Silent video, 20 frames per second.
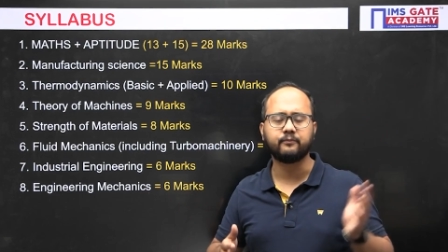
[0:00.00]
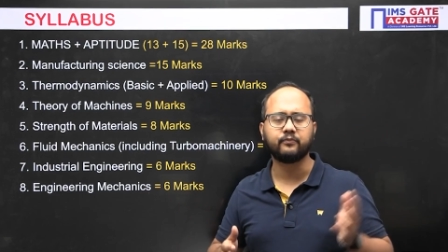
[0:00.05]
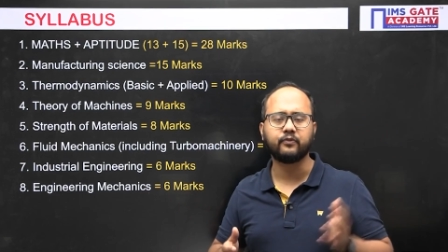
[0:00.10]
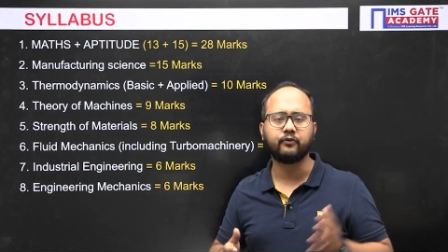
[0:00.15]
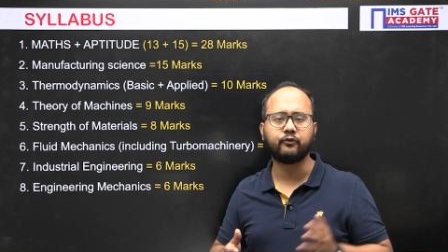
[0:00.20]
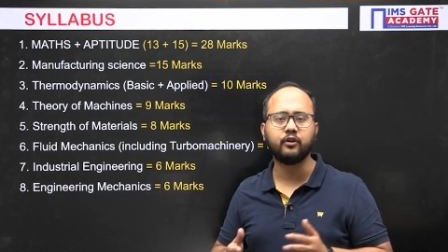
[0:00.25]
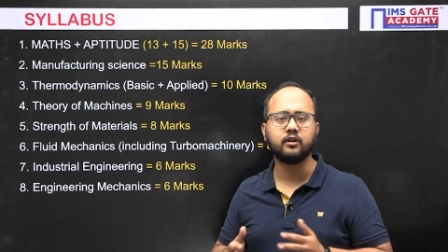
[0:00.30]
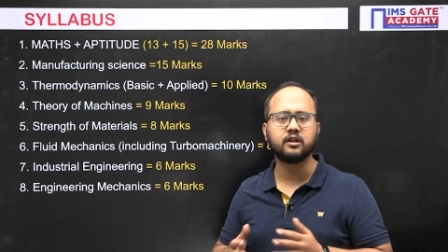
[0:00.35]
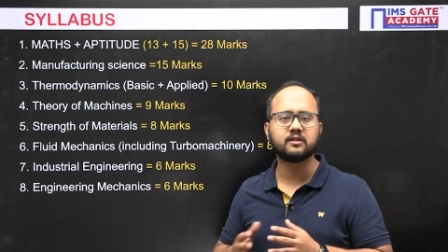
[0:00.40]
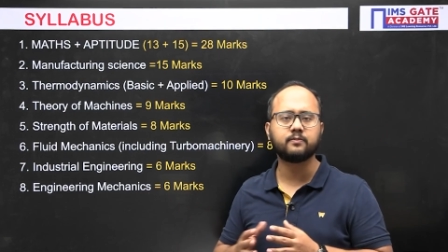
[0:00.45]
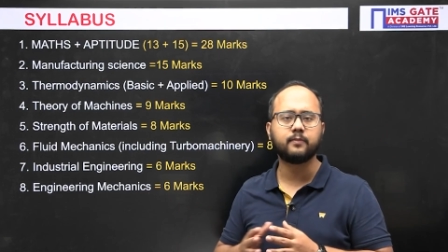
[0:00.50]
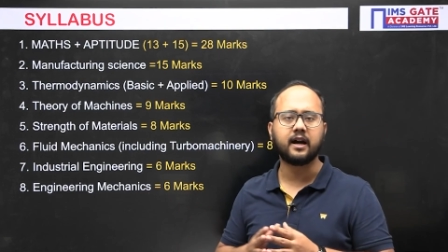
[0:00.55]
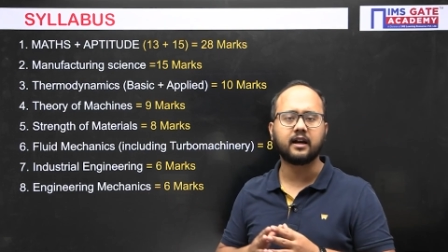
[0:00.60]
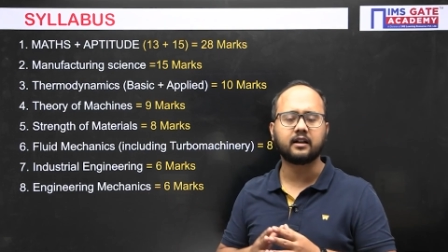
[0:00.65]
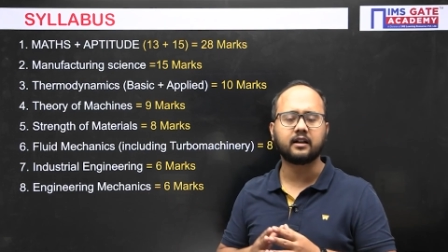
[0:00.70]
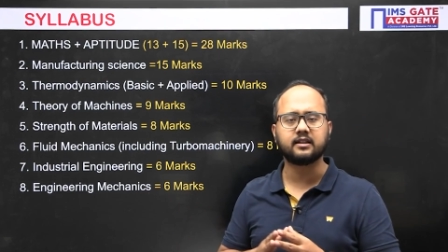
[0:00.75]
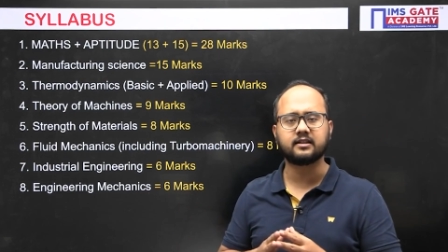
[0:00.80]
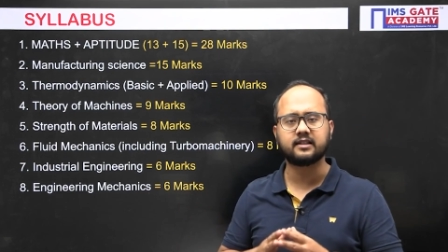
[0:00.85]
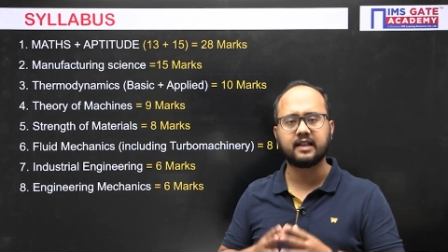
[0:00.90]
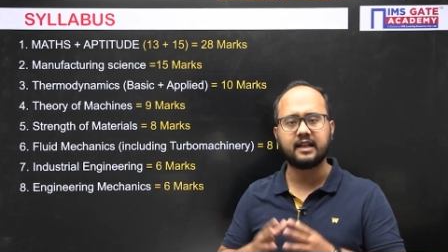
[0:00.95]
few years back
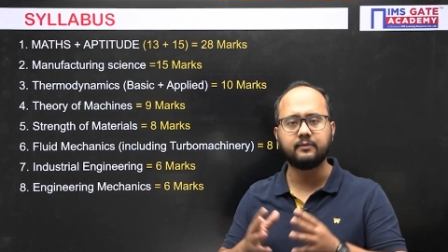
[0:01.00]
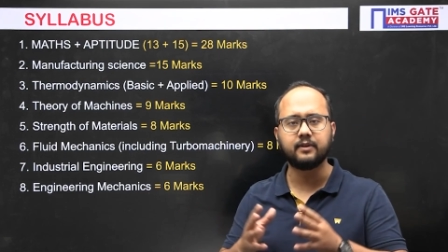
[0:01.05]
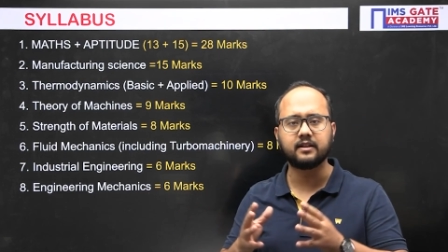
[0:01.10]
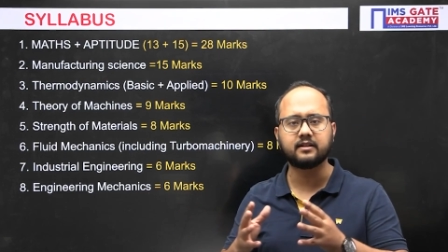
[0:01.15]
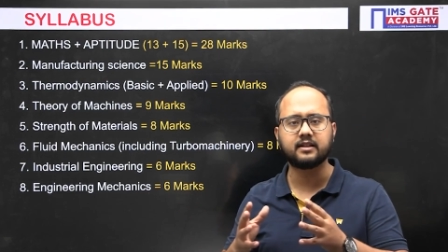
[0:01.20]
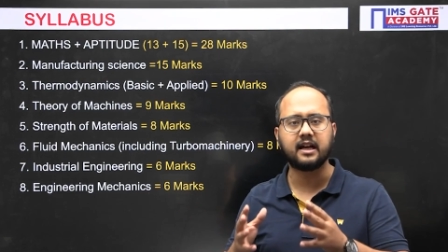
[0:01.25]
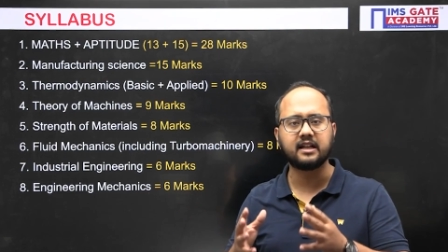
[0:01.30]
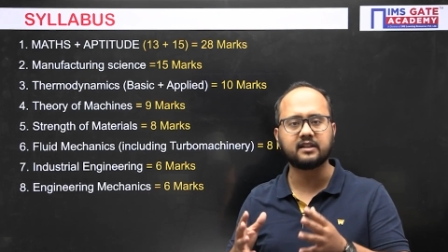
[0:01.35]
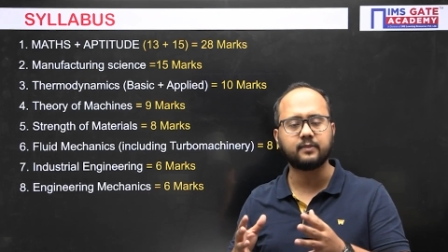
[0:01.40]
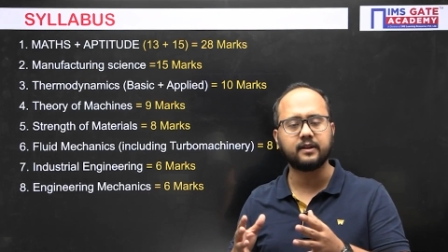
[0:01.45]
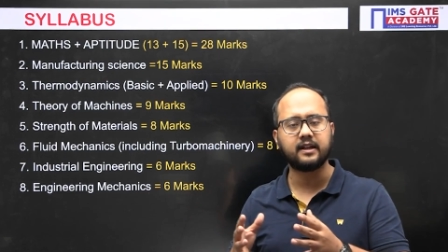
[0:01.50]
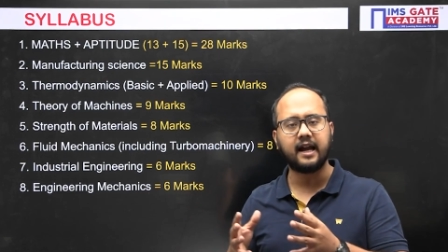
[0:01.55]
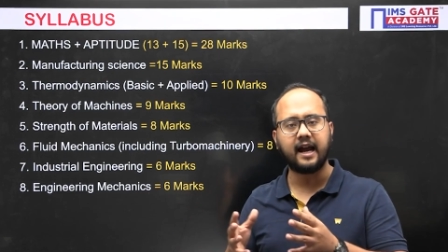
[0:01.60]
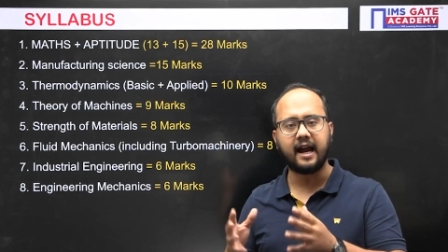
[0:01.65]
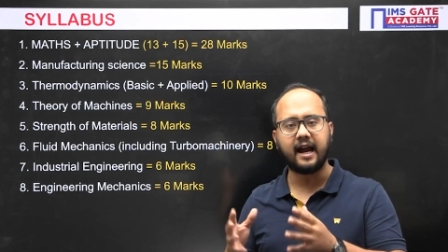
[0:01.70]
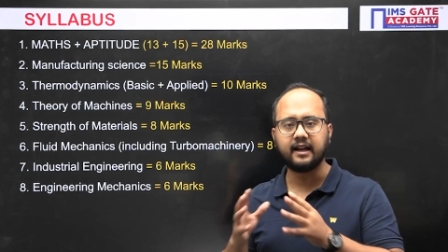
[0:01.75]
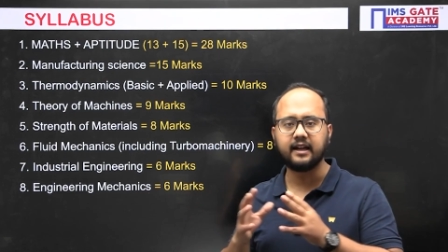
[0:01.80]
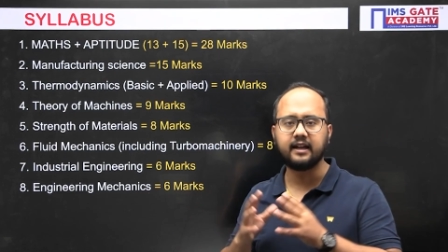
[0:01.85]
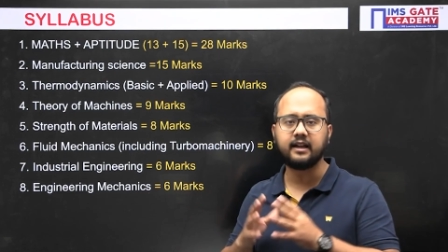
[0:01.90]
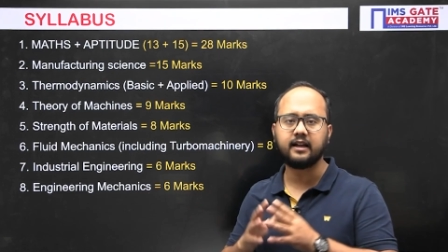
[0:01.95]
the syllabus has been
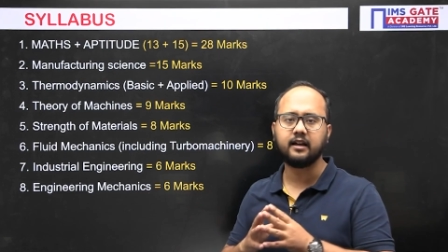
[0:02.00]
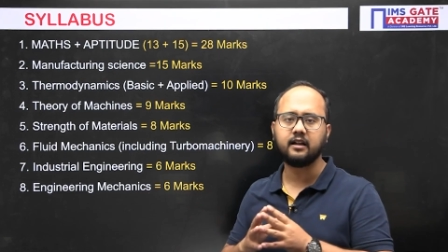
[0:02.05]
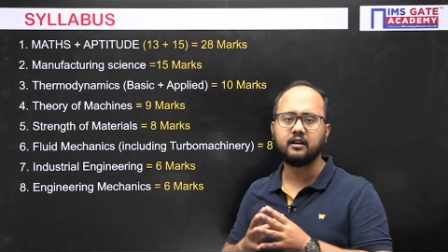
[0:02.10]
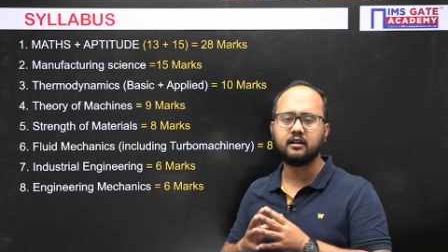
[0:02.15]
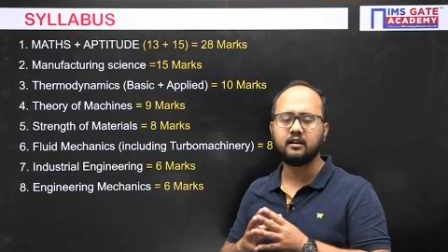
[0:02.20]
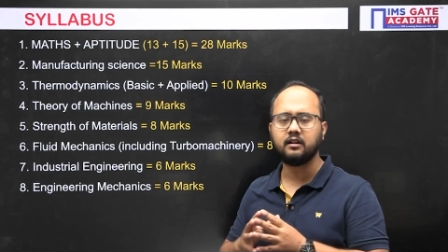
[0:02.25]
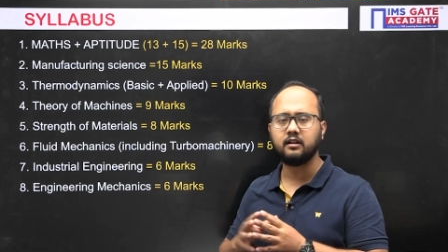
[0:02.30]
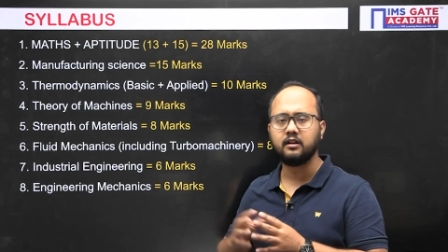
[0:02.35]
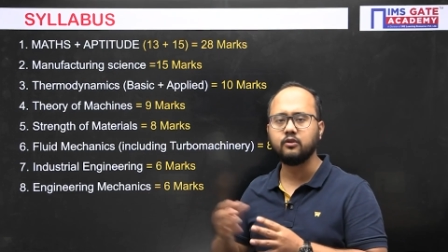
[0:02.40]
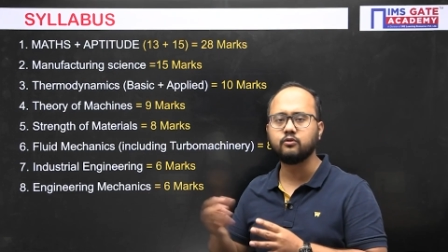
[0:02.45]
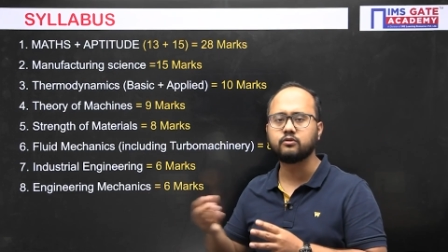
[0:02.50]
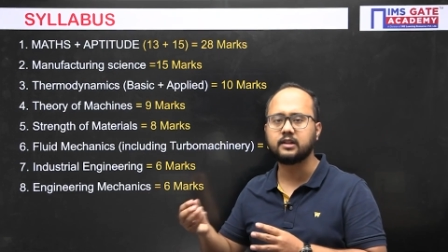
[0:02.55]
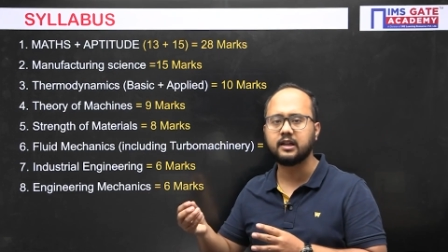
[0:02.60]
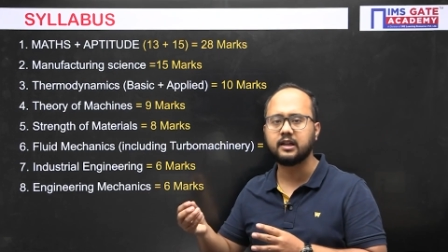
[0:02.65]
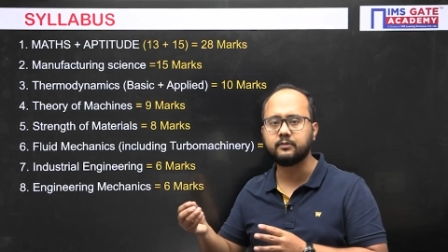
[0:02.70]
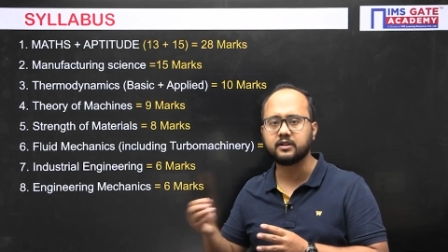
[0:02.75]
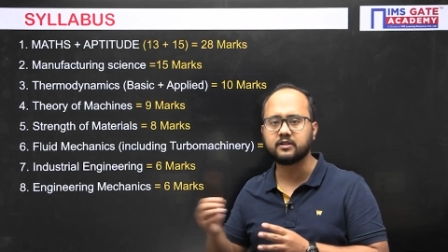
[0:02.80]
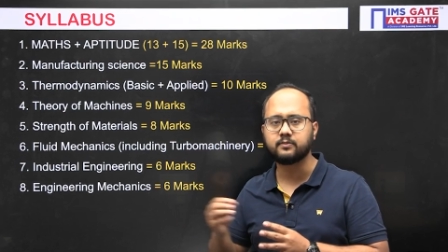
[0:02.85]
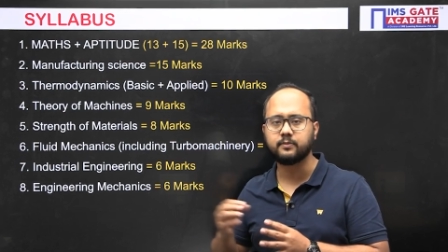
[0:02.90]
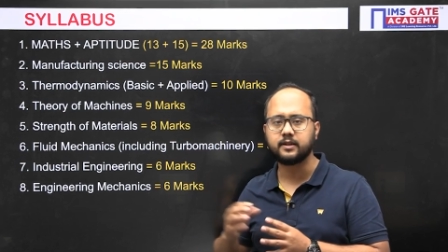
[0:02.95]
added here, new
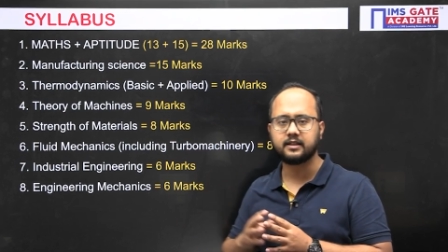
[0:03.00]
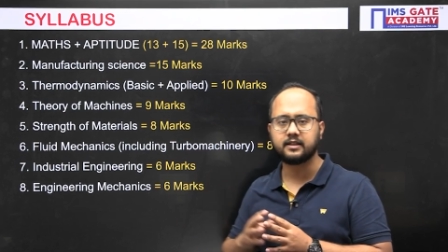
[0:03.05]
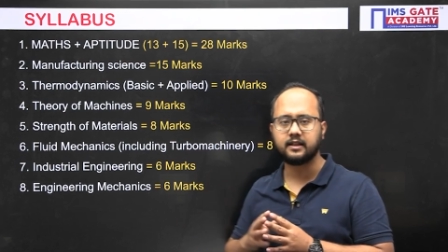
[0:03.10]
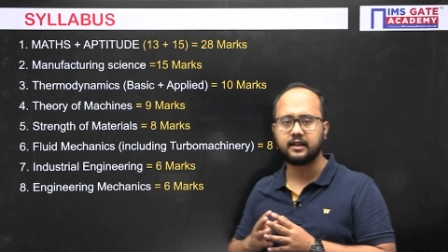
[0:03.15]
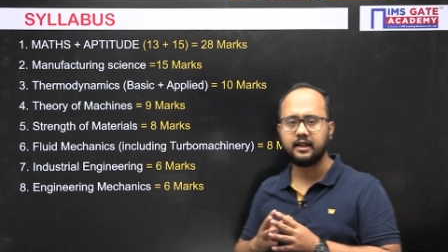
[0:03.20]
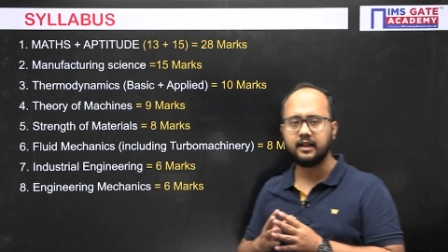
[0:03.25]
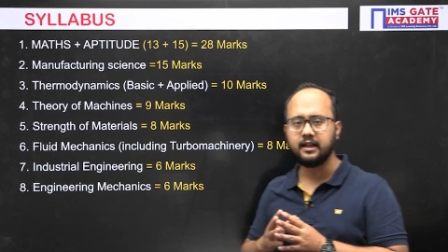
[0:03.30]
syllabus basically